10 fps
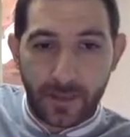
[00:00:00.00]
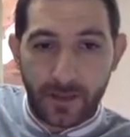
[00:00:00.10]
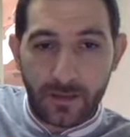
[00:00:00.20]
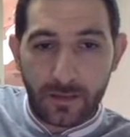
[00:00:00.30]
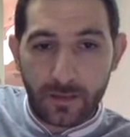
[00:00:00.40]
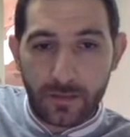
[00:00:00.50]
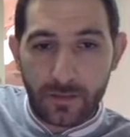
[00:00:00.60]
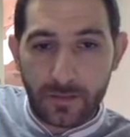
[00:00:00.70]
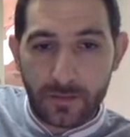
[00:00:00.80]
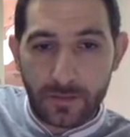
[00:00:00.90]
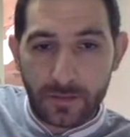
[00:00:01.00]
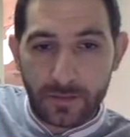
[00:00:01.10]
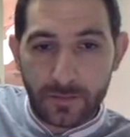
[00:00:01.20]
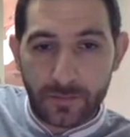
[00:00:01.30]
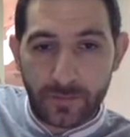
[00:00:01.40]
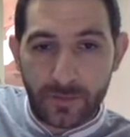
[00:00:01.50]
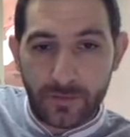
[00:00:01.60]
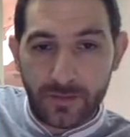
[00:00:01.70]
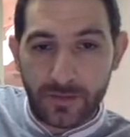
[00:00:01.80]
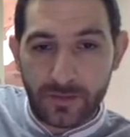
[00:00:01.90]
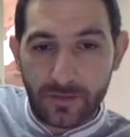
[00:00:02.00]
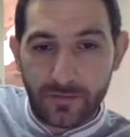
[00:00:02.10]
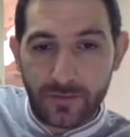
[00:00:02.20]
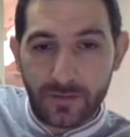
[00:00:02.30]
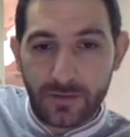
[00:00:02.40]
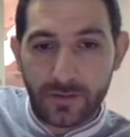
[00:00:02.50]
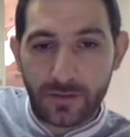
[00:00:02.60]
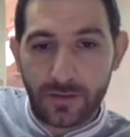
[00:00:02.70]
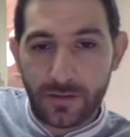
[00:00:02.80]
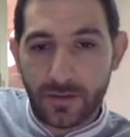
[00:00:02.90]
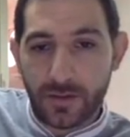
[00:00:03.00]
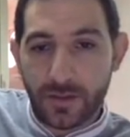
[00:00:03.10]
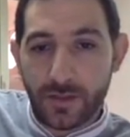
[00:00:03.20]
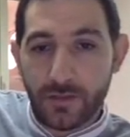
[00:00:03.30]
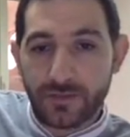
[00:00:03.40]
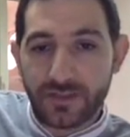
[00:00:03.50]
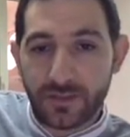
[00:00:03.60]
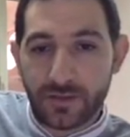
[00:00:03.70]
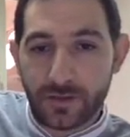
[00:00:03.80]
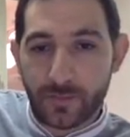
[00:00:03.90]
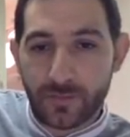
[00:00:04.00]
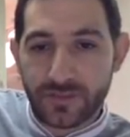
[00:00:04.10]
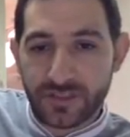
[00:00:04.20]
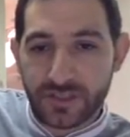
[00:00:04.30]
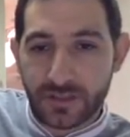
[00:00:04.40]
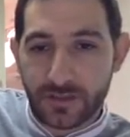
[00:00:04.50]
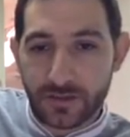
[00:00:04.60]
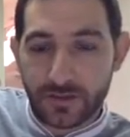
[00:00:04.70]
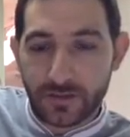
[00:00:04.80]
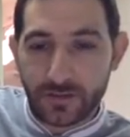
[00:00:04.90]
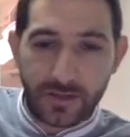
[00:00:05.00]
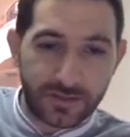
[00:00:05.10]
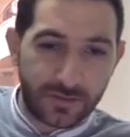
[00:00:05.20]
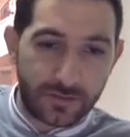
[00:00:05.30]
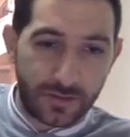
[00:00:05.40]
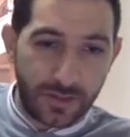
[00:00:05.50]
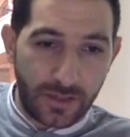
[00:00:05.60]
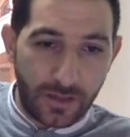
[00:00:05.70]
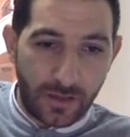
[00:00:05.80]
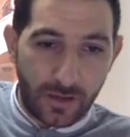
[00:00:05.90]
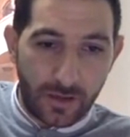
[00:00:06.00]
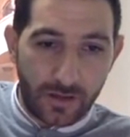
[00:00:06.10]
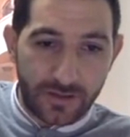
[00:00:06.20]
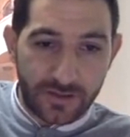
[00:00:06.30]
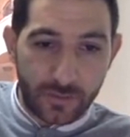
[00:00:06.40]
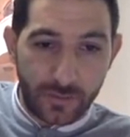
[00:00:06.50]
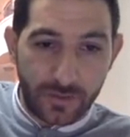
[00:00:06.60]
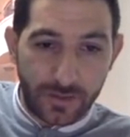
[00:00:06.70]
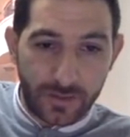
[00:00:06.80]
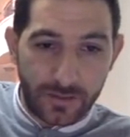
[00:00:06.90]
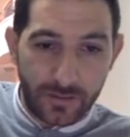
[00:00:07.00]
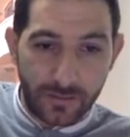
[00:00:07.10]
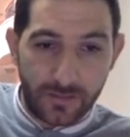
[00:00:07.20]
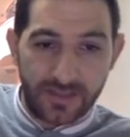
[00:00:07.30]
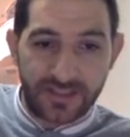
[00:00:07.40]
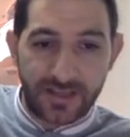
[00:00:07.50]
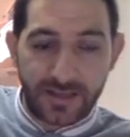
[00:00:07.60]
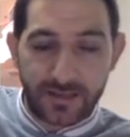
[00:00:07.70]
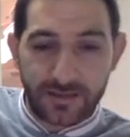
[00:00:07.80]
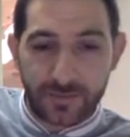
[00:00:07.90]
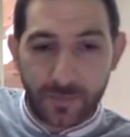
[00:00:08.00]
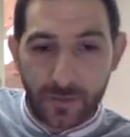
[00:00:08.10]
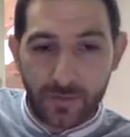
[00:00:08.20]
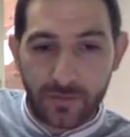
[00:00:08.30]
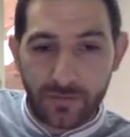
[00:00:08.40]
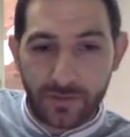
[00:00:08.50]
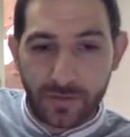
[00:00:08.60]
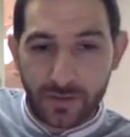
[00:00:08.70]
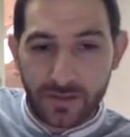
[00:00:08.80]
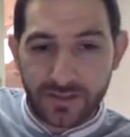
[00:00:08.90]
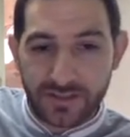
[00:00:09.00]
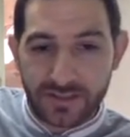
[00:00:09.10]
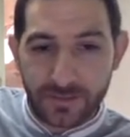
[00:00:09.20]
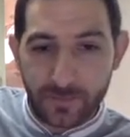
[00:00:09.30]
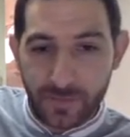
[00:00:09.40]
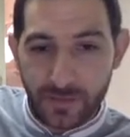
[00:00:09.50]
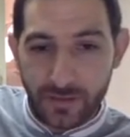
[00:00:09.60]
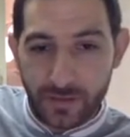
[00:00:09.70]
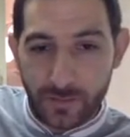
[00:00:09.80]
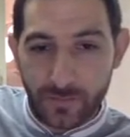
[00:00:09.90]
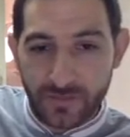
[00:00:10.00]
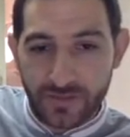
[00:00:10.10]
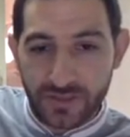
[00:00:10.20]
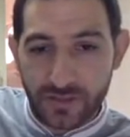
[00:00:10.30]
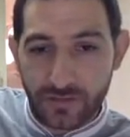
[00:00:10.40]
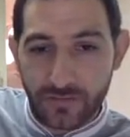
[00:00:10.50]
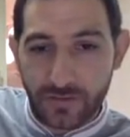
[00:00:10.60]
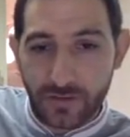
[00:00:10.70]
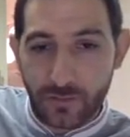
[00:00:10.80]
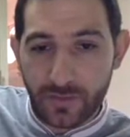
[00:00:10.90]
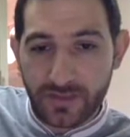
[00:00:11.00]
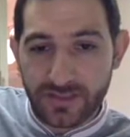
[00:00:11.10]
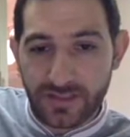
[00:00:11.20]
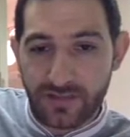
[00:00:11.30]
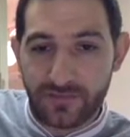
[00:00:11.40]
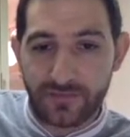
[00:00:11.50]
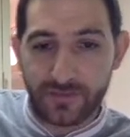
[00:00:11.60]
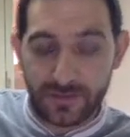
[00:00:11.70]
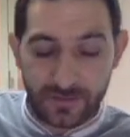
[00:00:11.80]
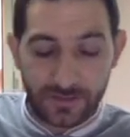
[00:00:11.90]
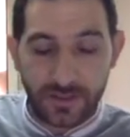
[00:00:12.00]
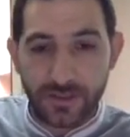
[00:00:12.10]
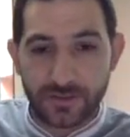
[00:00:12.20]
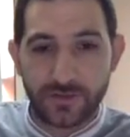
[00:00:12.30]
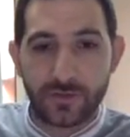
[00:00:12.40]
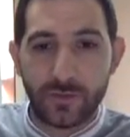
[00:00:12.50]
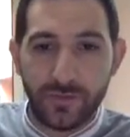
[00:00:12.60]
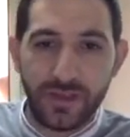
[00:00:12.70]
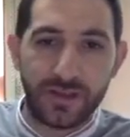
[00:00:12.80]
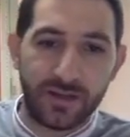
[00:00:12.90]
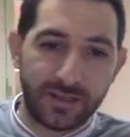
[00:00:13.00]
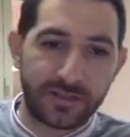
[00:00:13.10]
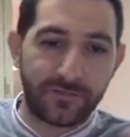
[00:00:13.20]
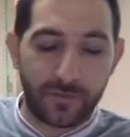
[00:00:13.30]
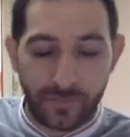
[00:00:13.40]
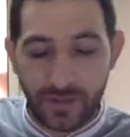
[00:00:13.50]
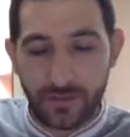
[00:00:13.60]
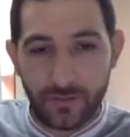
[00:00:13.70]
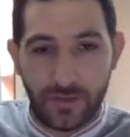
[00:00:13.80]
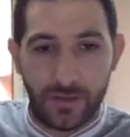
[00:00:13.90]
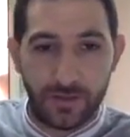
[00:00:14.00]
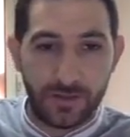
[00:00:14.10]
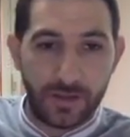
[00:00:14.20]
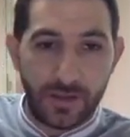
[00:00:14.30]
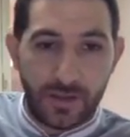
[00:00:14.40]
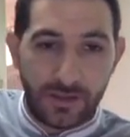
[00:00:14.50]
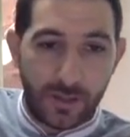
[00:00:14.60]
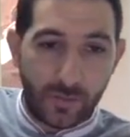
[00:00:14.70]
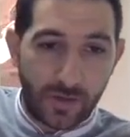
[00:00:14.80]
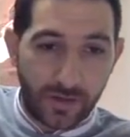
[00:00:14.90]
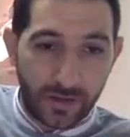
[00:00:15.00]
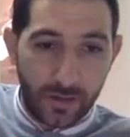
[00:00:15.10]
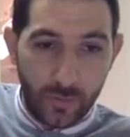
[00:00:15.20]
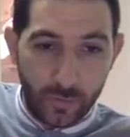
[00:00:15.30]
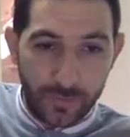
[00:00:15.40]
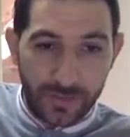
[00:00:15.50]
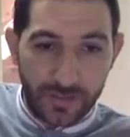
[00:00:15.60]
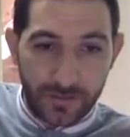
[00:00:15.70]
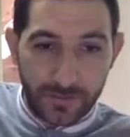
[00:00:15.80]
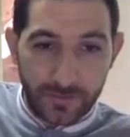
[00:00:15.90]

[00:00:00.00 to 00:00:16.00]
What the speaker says: nth power of R using decomposition. Okay, so R squared, the second power of R, is simply the composition of R with itself. So it will be a relation from A to A. Now R cubed